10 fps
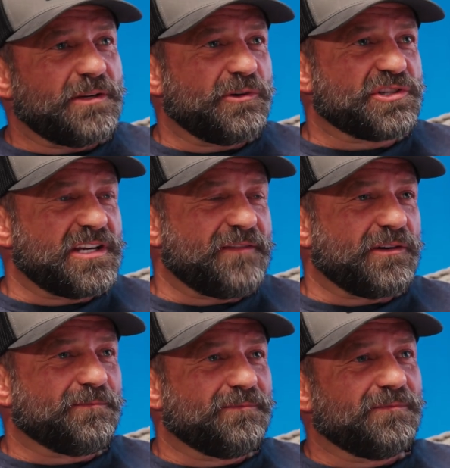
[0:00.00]
Which he
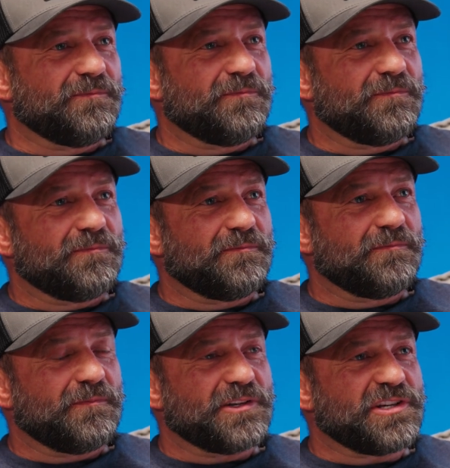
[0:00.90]
never
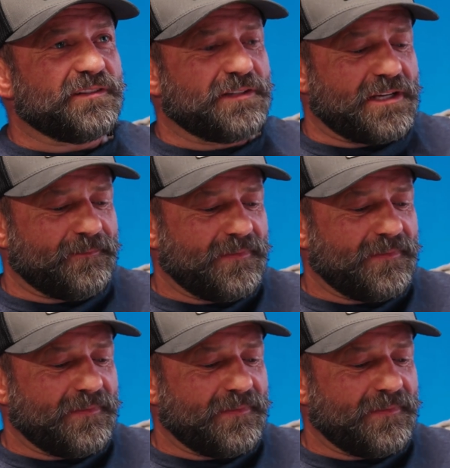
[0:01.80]
achieved, yeah.